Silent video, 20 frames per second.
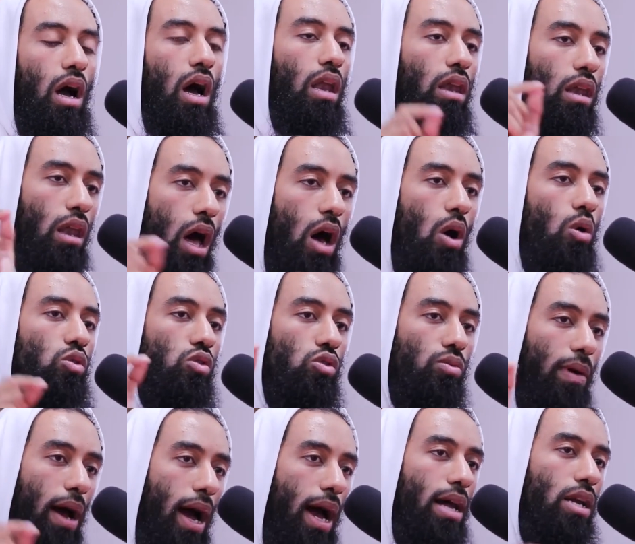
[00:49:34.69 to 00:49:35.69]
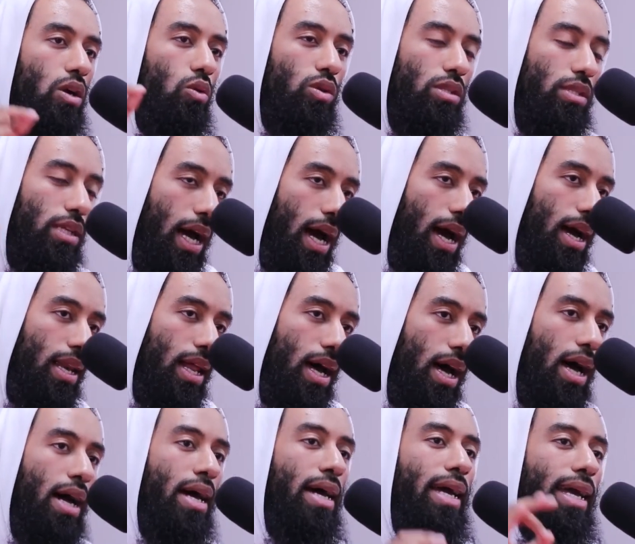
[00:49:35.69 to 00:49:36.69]
Allah subhanahu wa
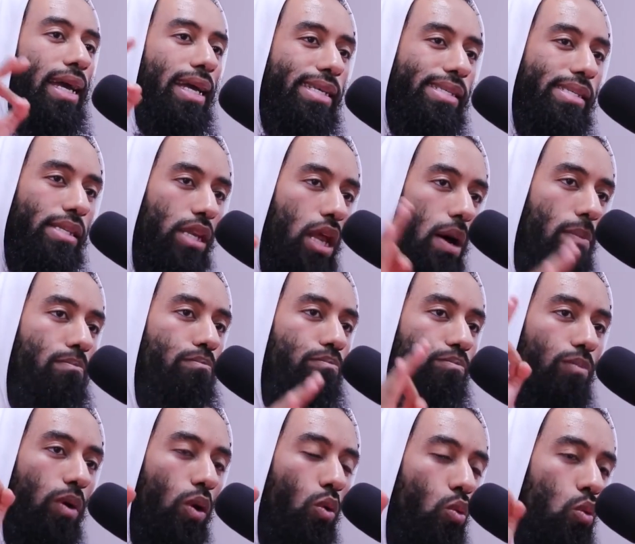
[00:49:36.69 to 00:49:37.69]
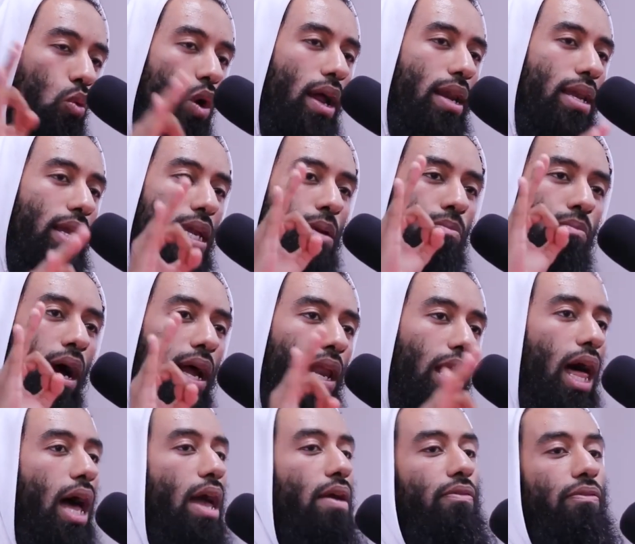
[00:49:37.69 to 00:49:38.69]
ta'ala is number one in my
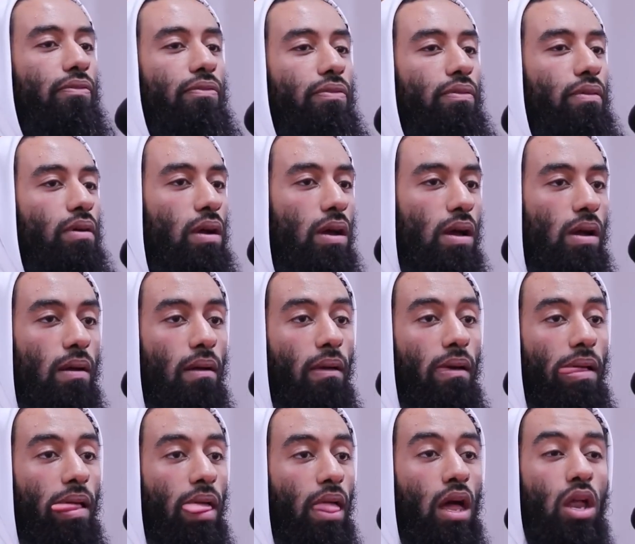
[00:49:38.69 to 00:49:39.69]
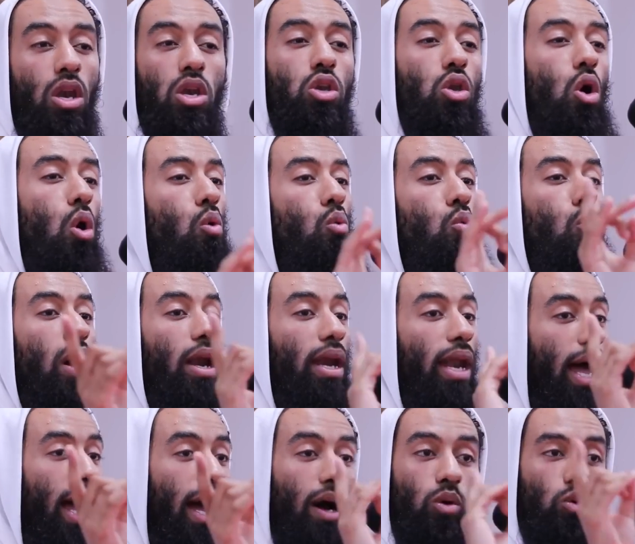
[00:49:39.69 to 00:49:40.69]
life. No
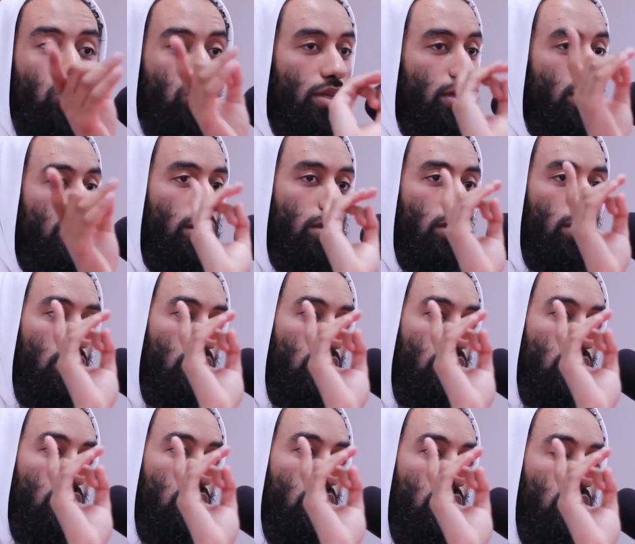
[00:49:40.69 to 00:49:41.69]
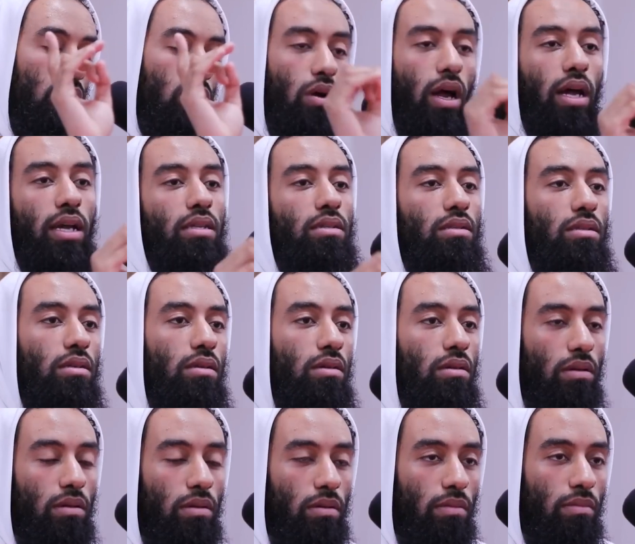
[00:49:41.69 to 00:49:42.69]
one else right,
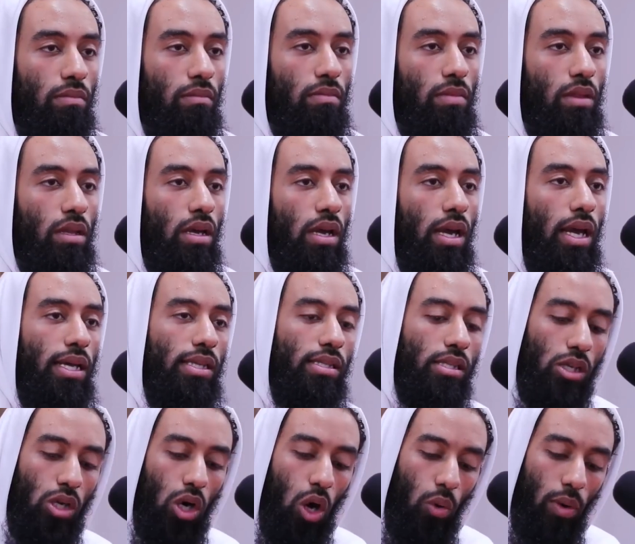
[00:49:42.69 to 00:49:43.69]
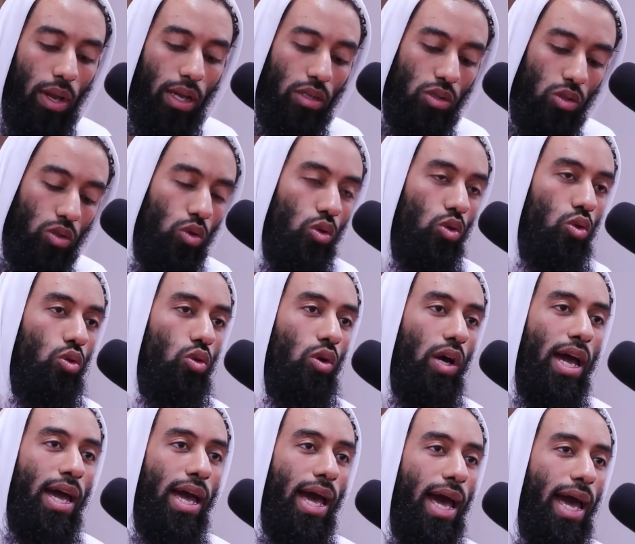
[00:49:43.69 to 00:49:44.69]
is going
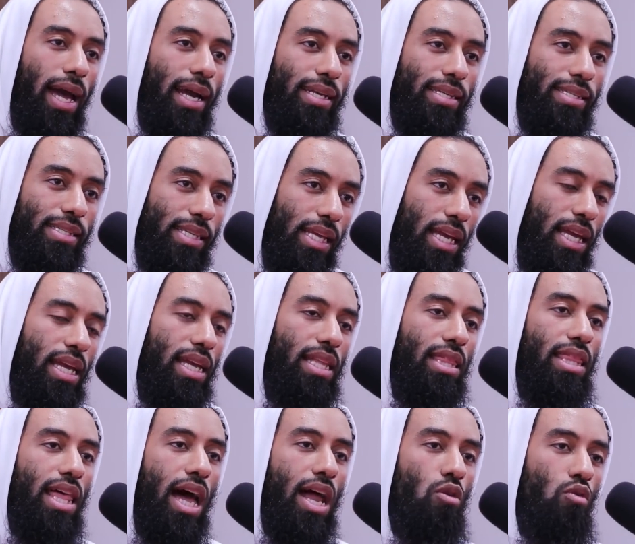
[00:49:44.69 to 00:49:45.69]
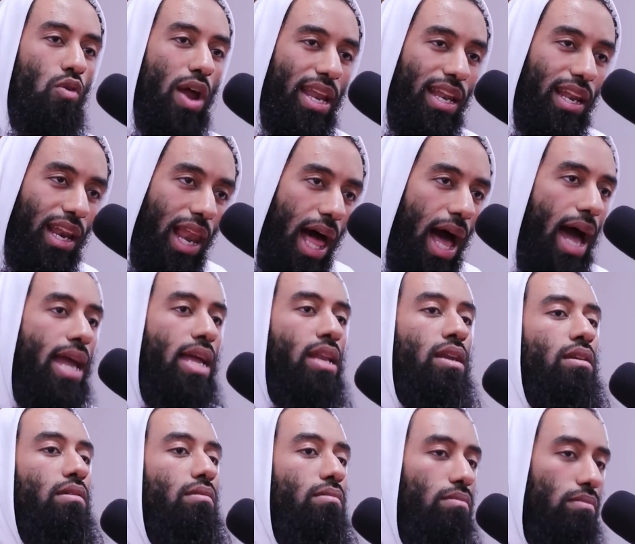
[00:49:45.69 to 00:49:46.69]
to exceed that red
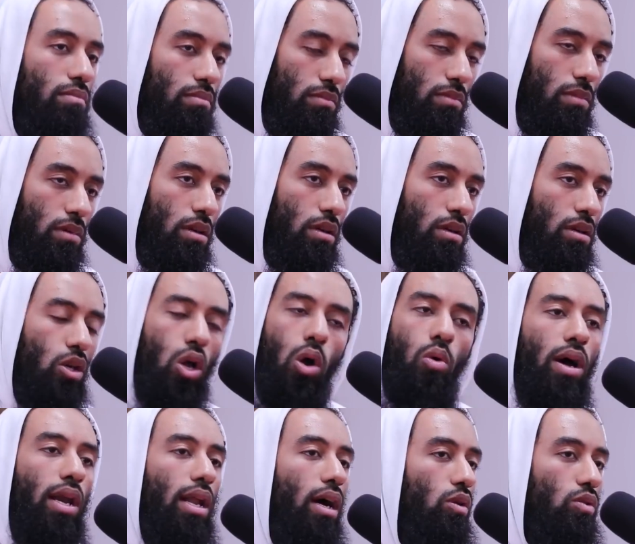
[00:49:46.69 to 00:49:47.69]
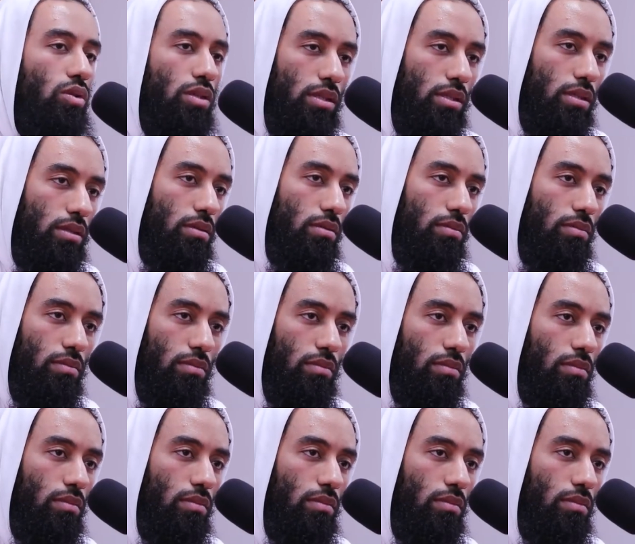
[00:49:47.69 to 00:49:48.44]
line. No one else.